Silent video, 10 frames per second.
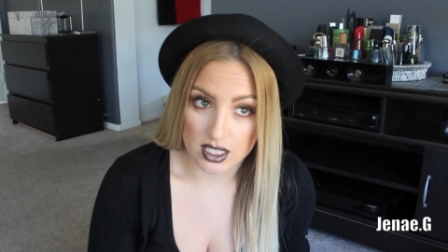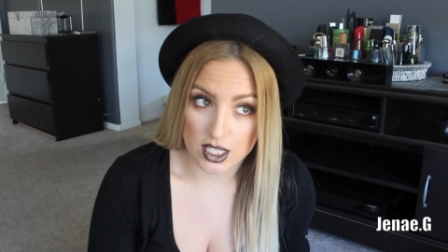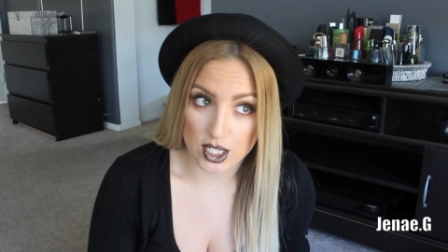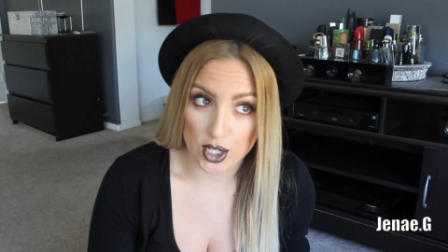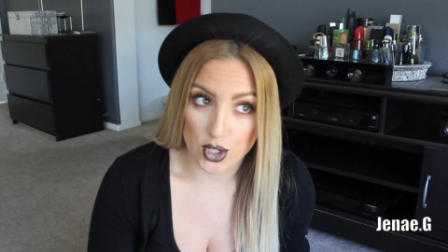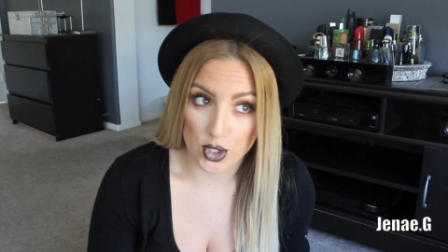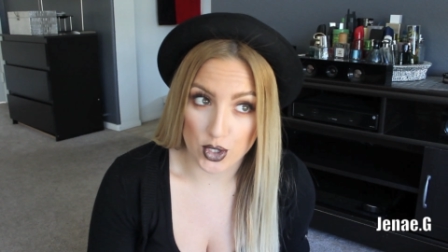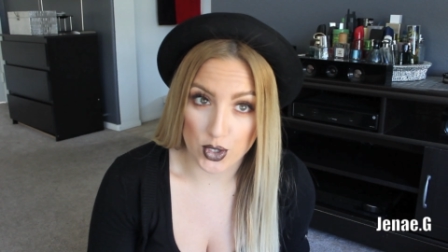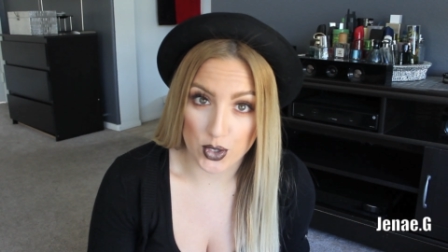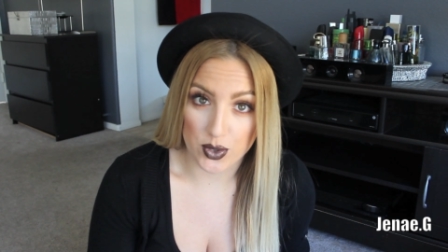
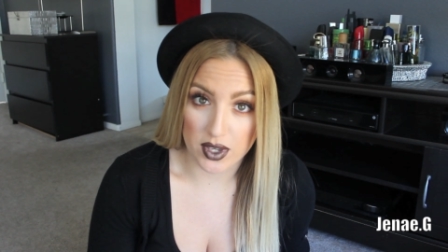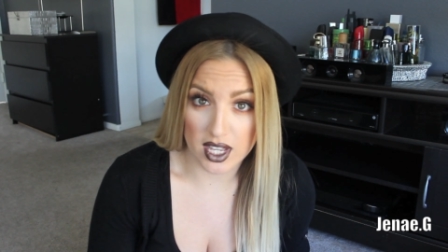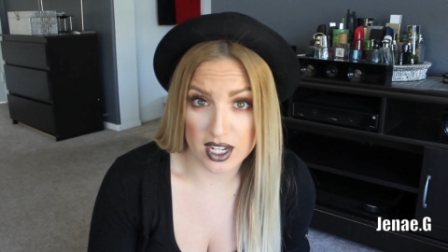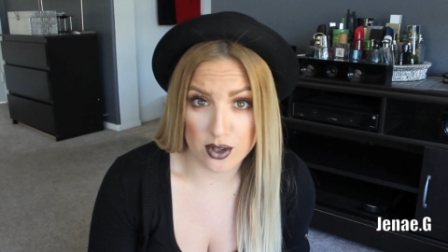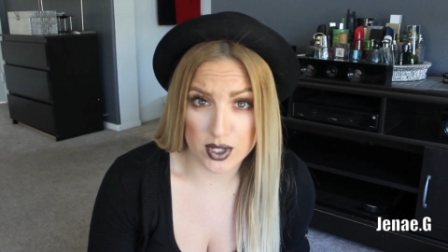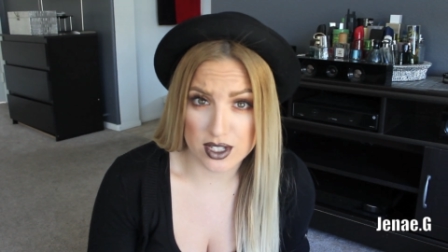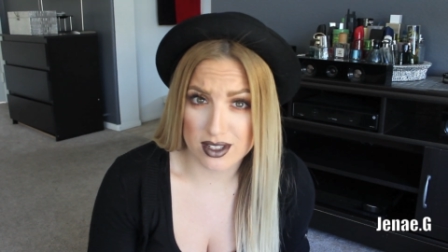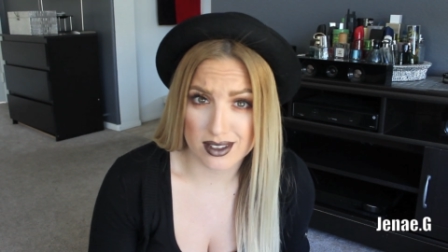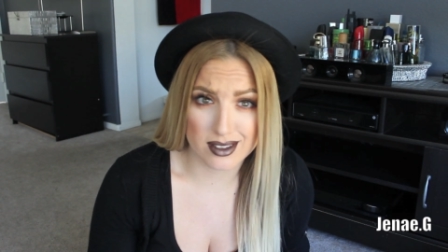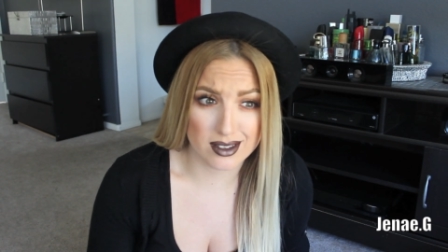So any
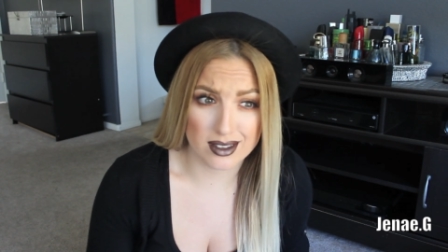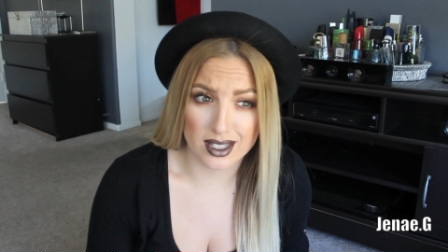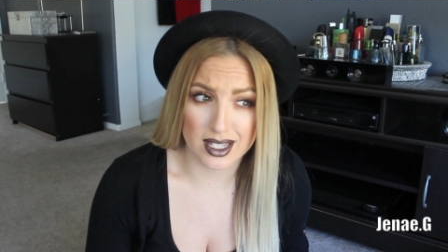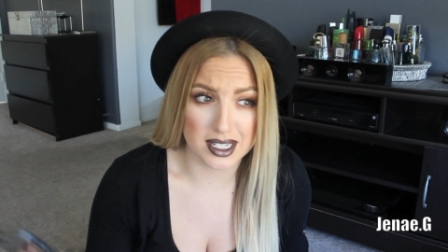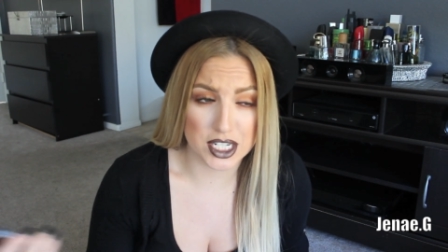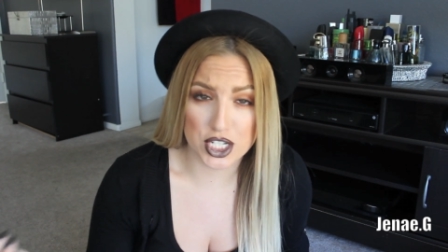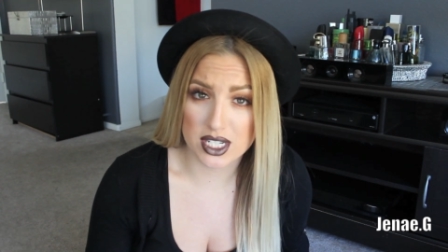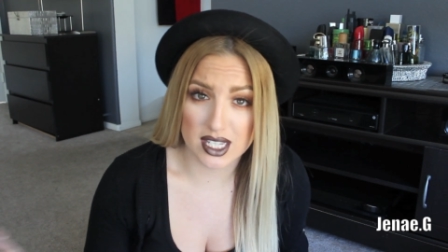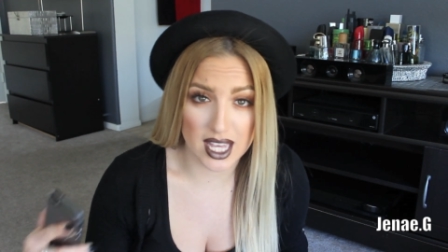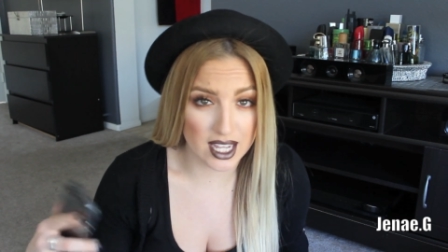questions in
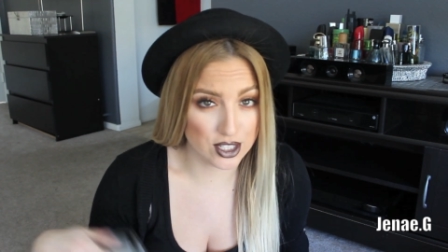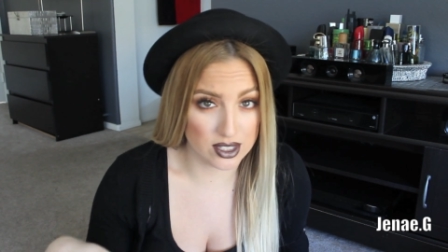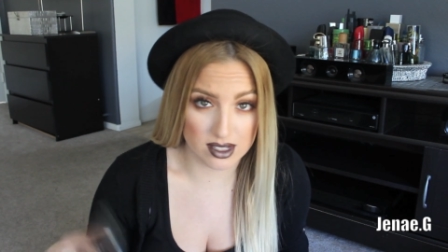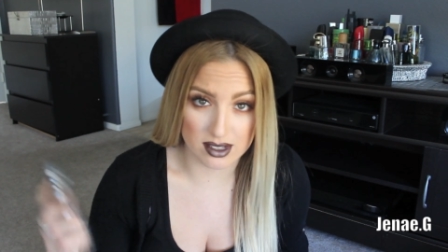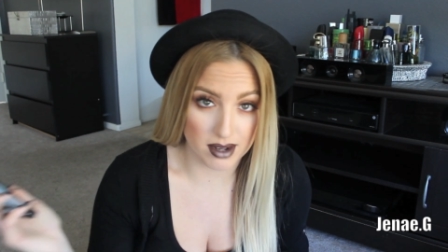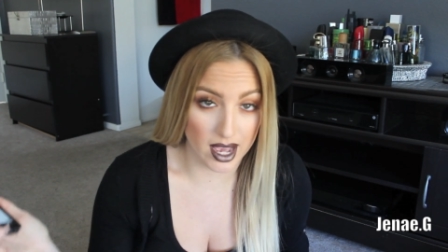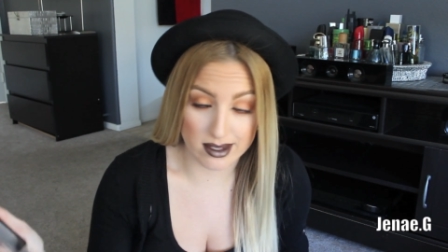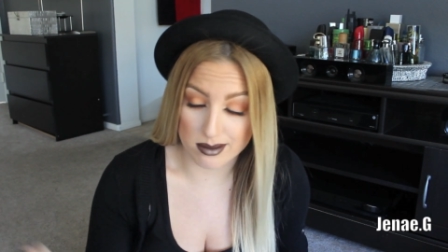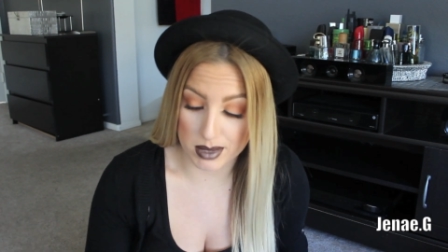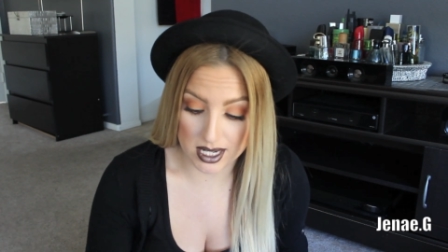addition to that, just
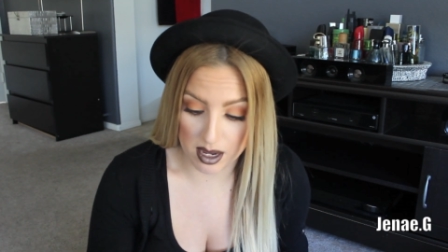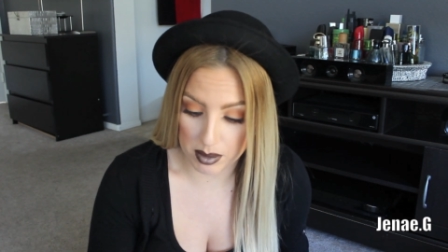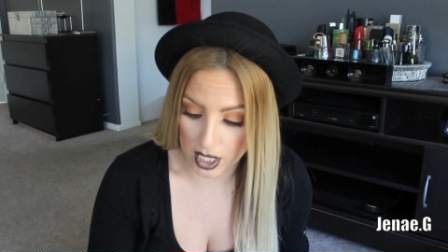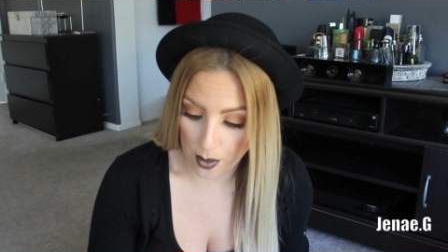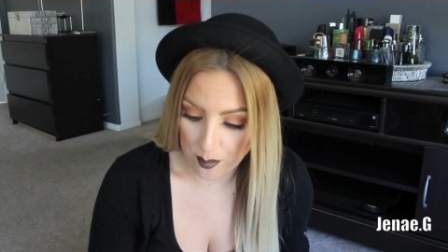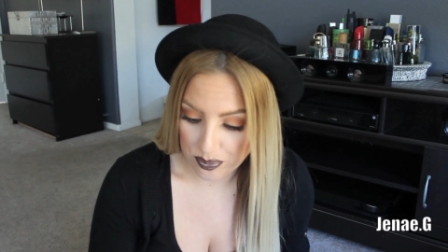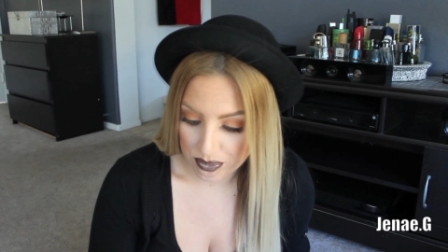ask me down below.